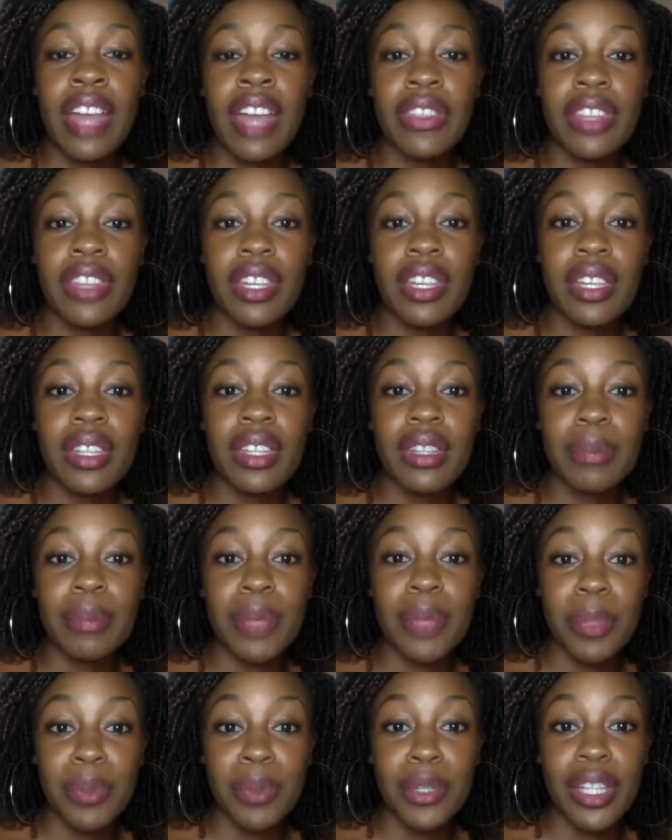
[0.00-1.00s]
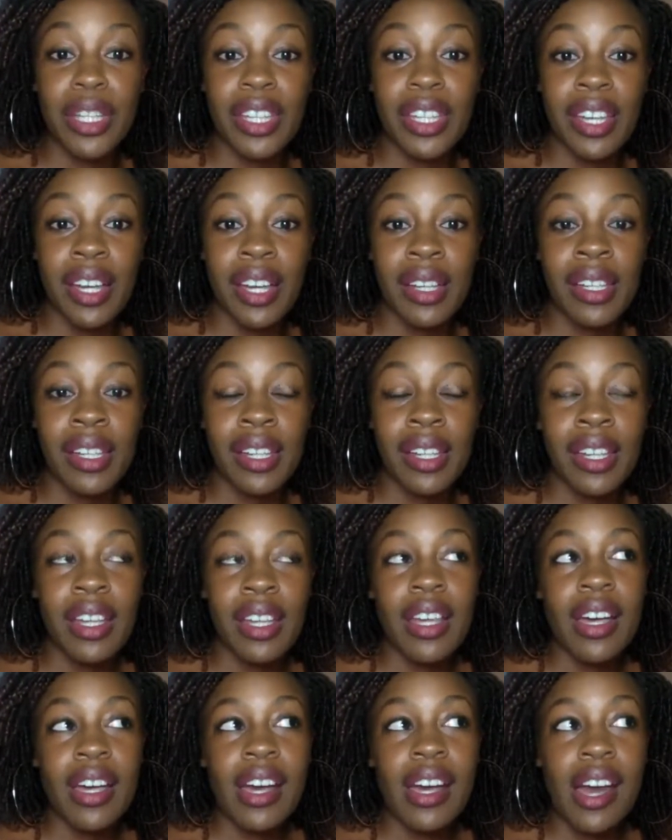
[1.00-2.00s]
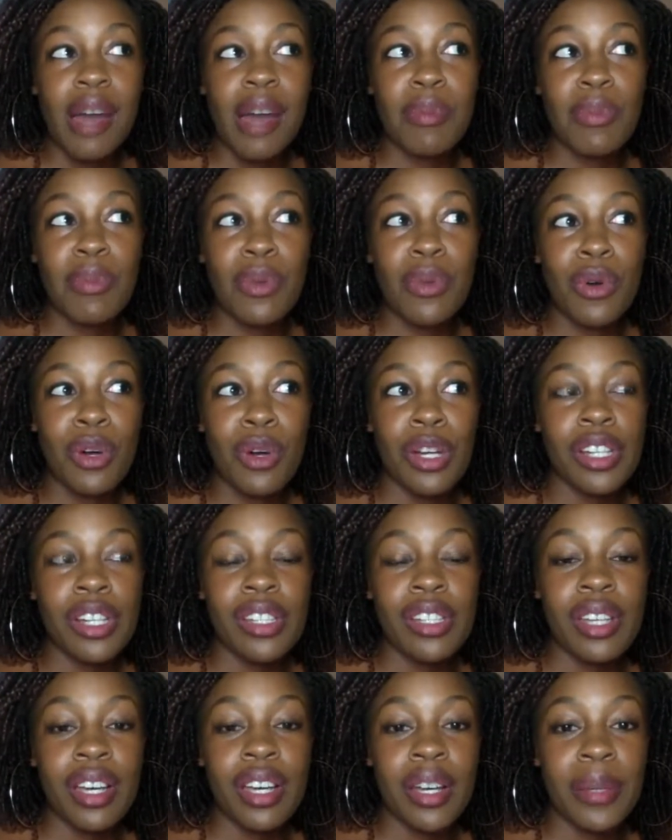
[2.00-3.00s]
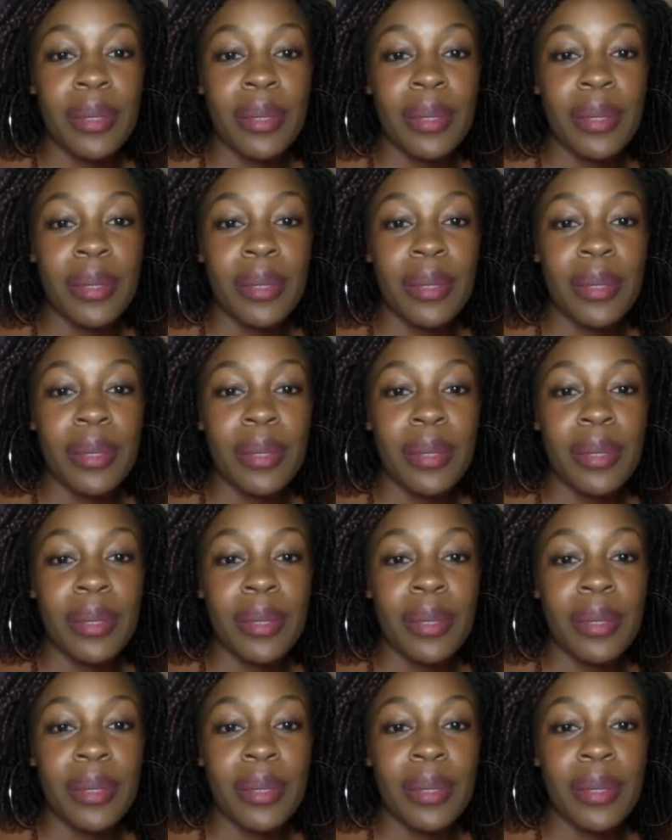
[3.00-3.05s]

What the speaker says: I think people here are more.